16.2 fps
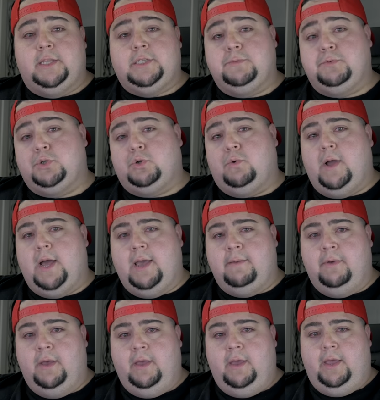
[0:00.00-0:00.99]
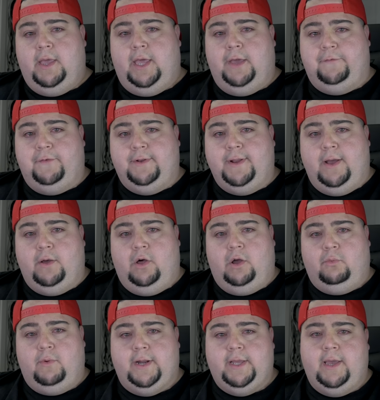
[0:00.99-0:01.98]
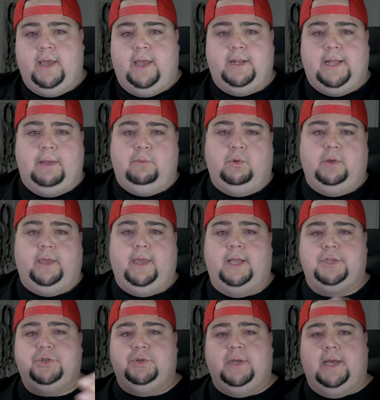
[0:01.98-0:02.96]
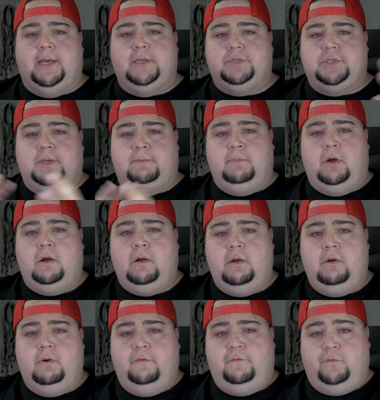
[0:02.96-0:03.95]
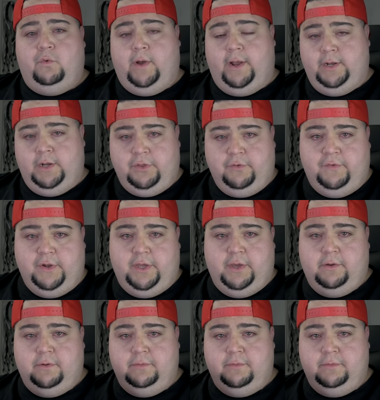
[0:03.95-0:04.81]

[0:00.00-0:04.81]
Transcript: subscribe if you're not already, and I will catch you guys tomorrow for another video.